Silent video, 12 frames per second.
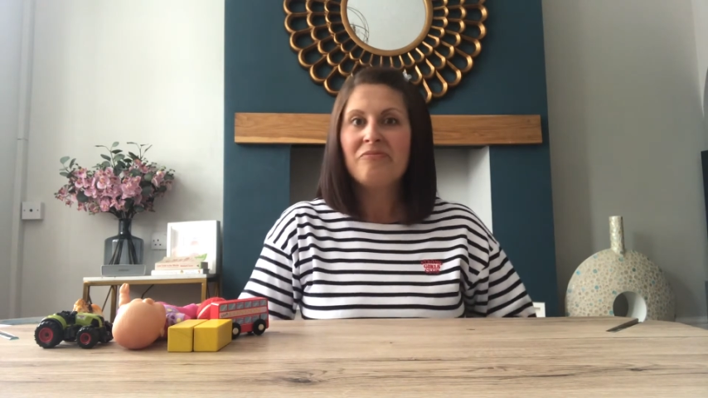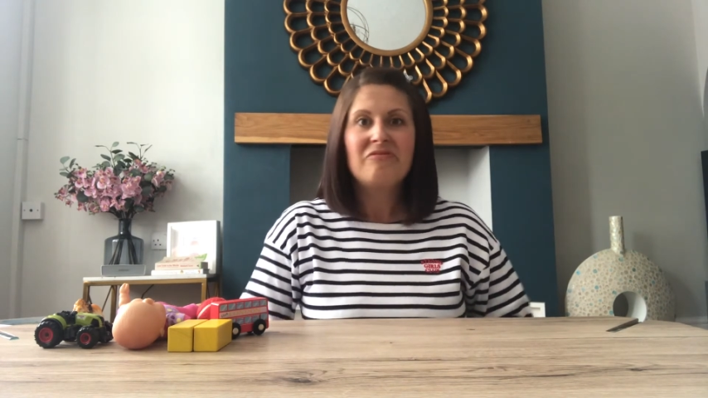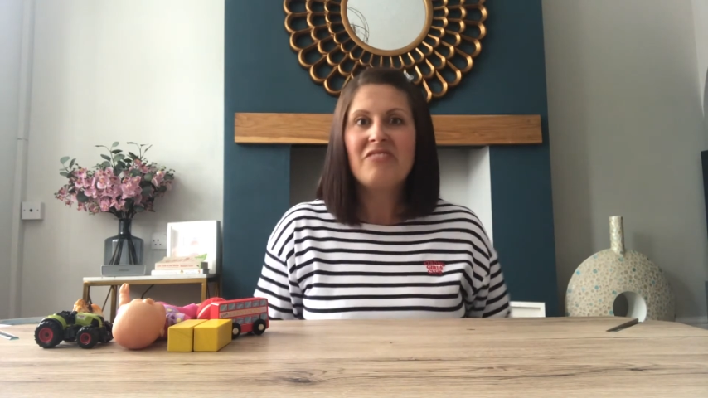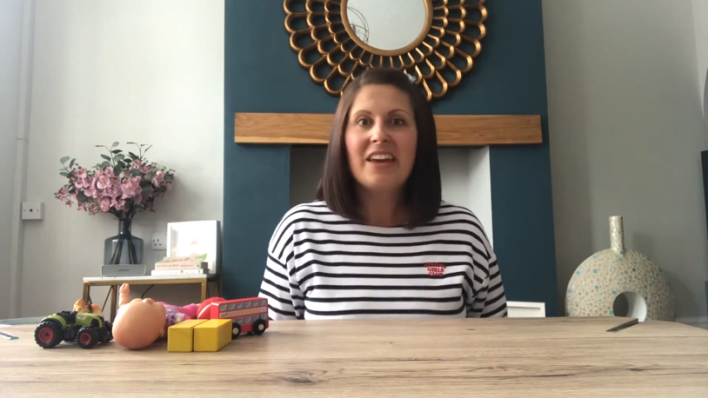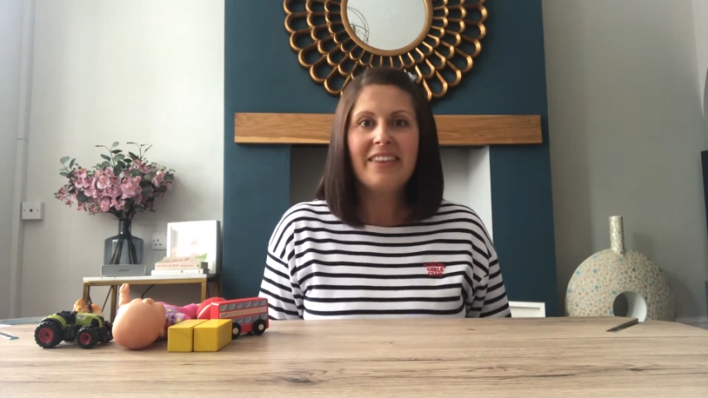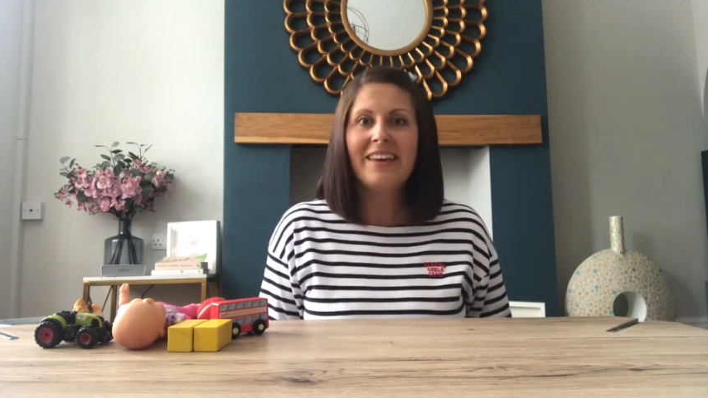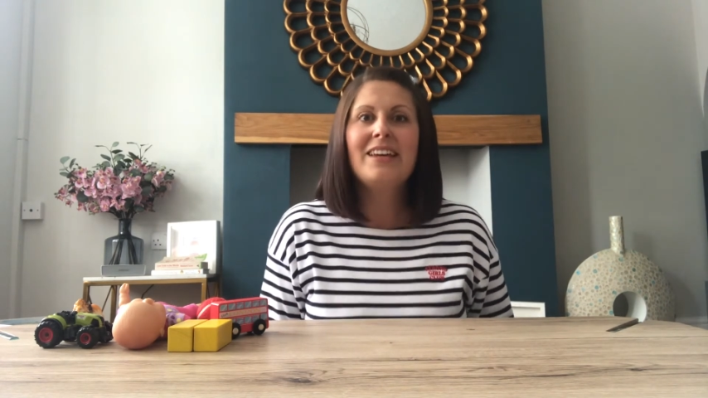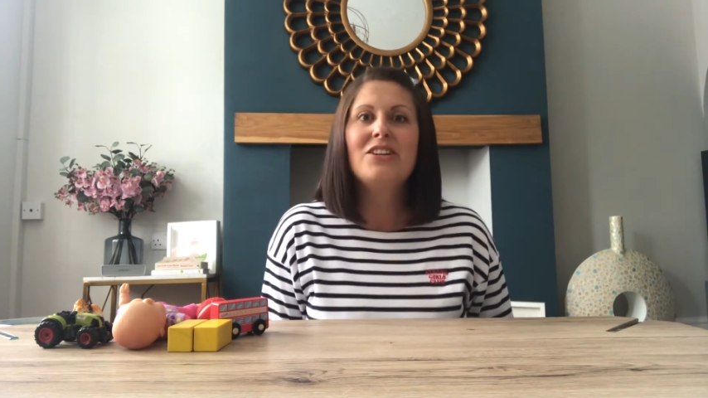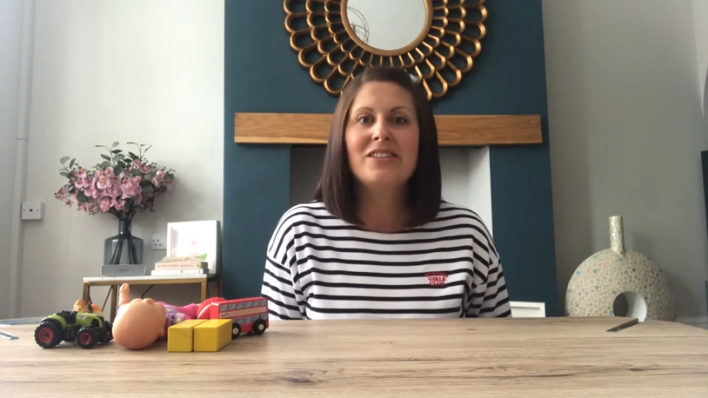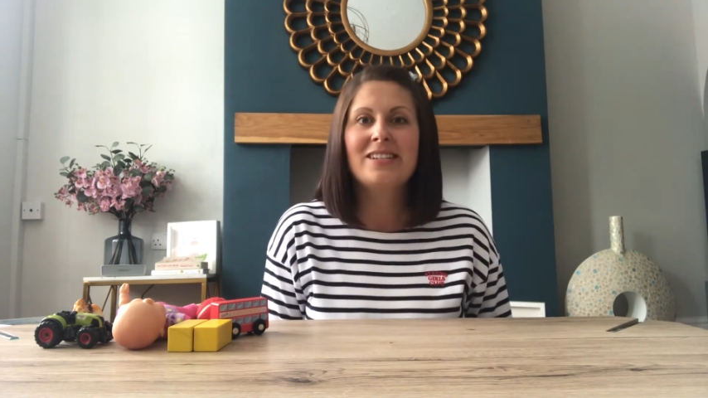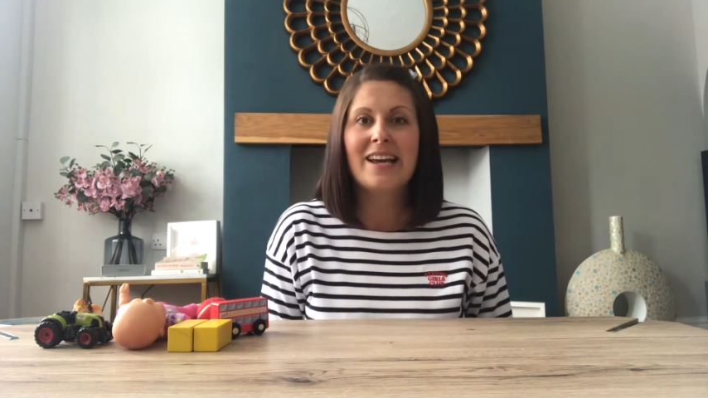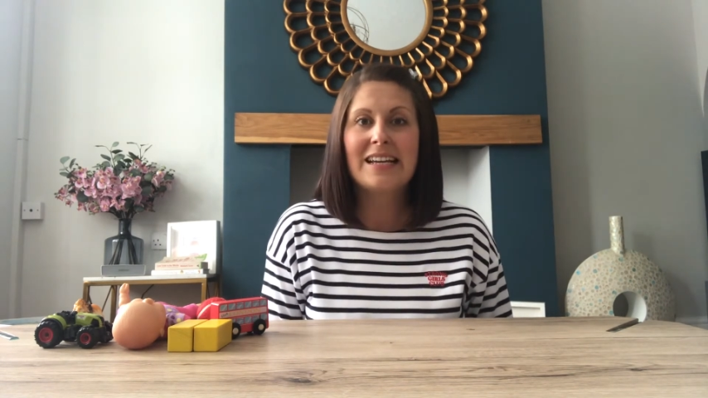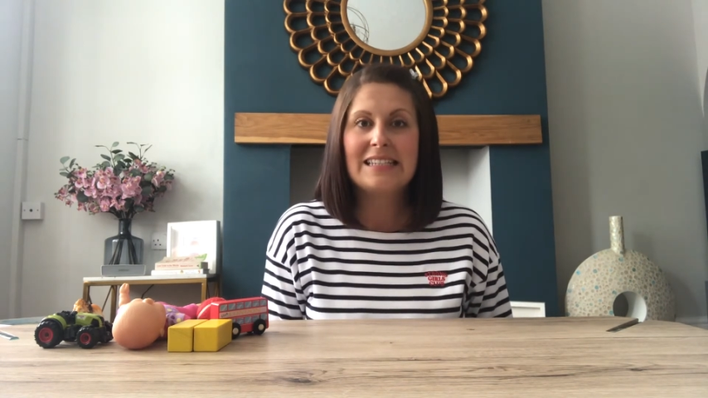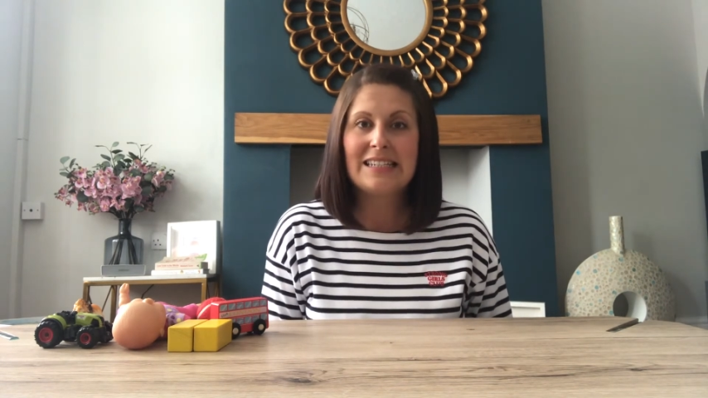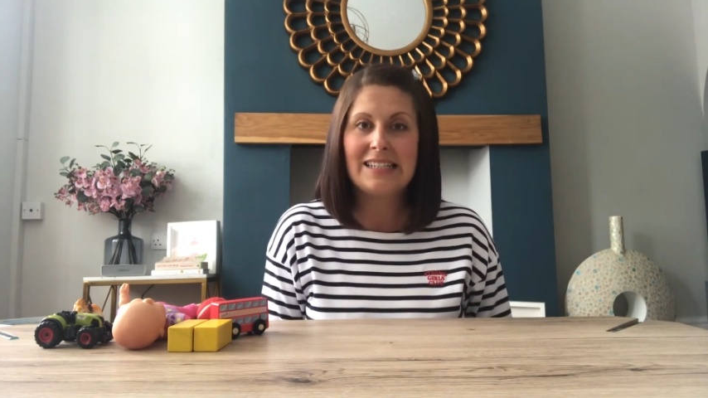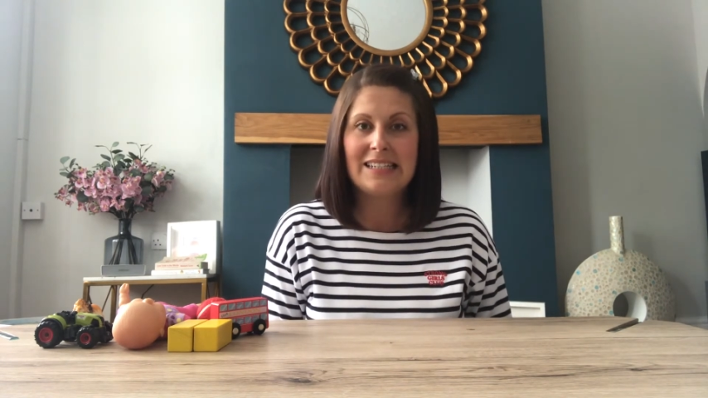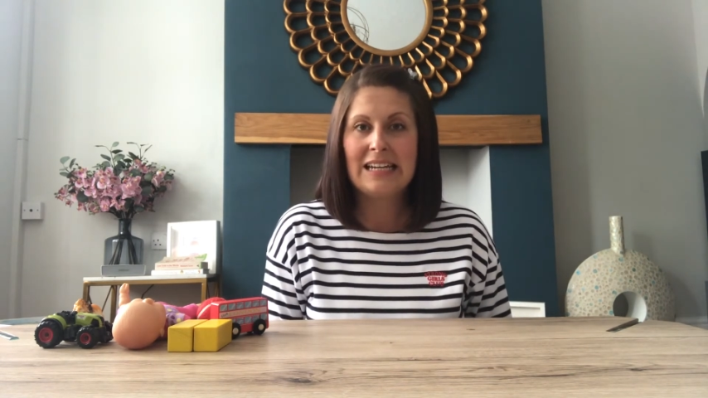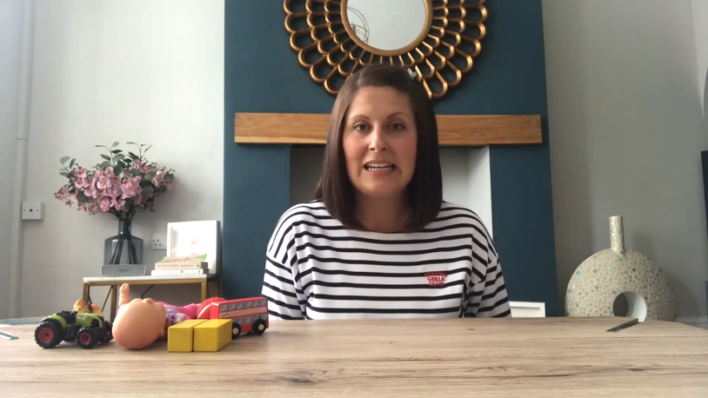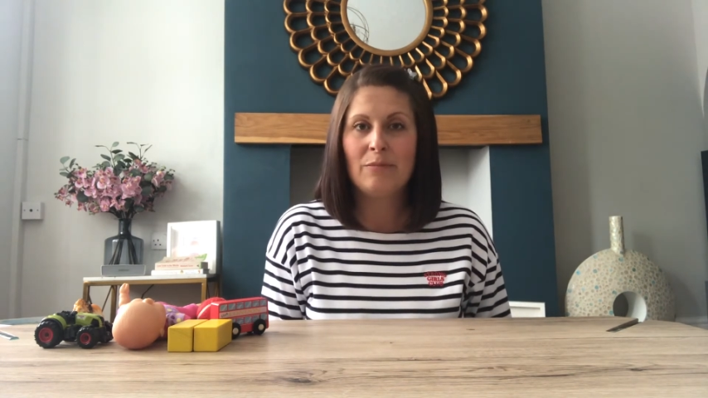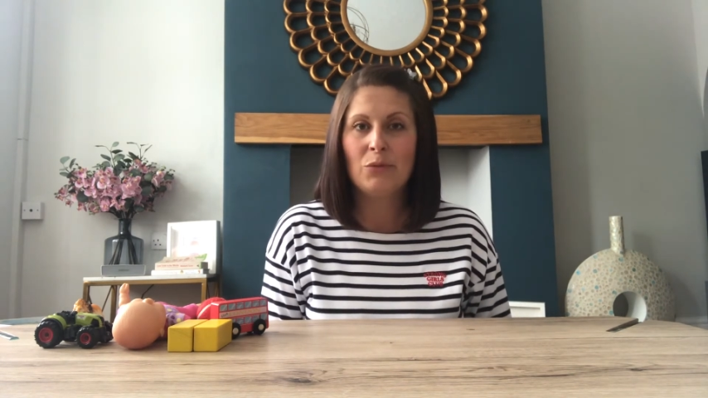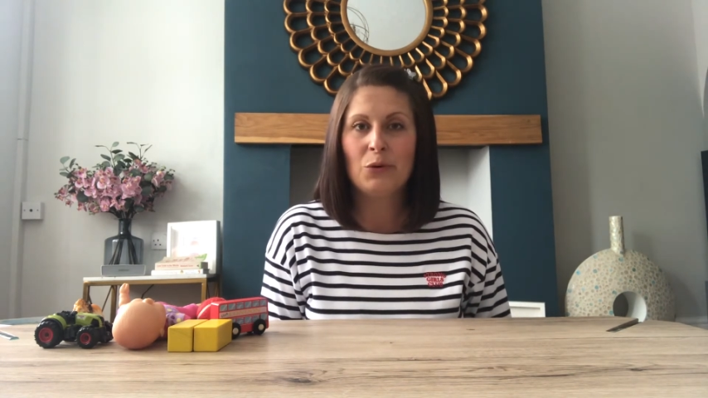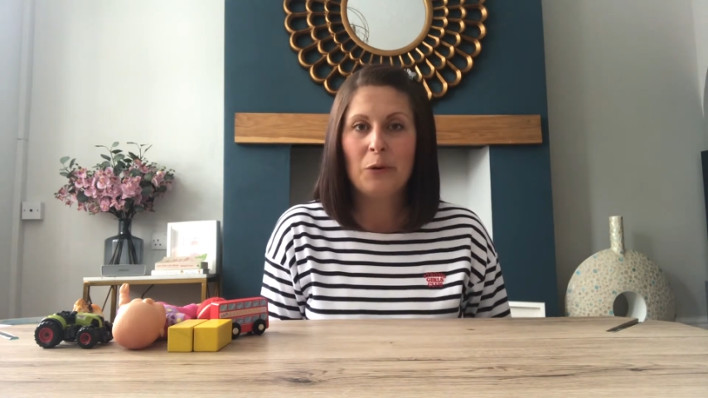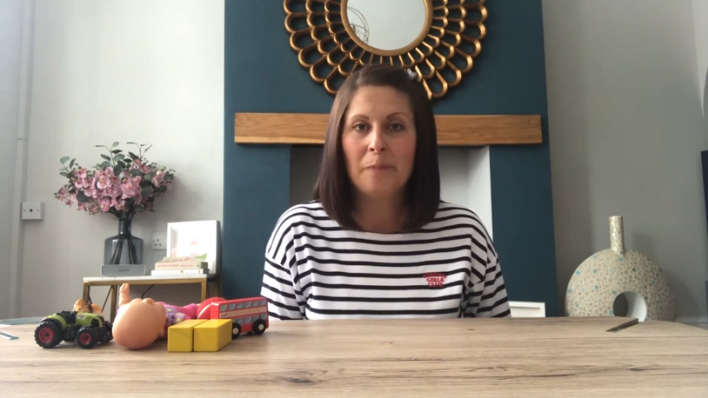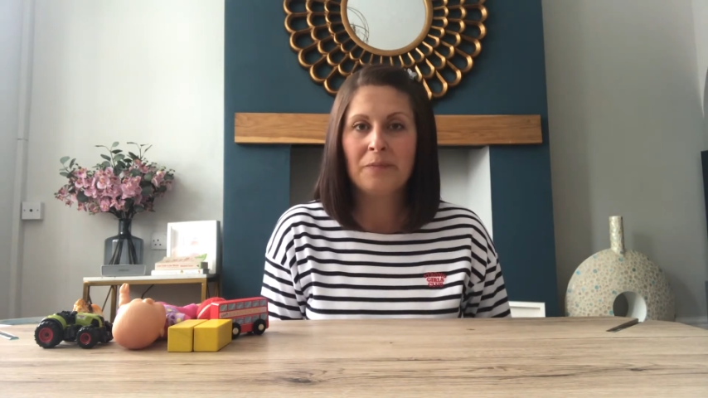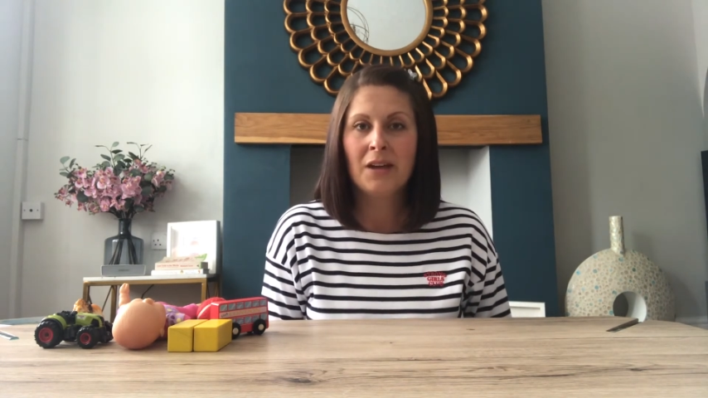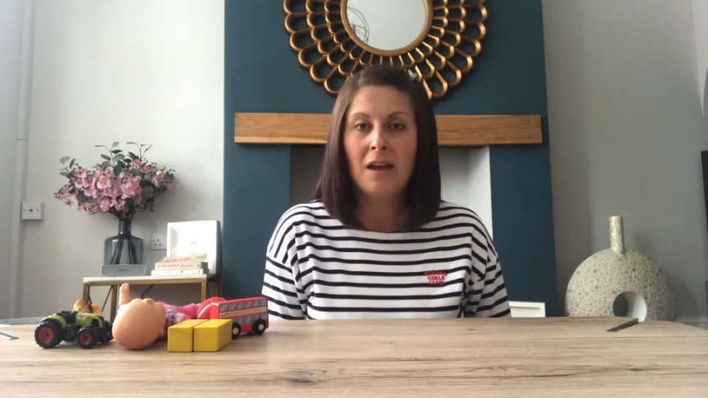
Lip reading: they think it doesn't exist anymore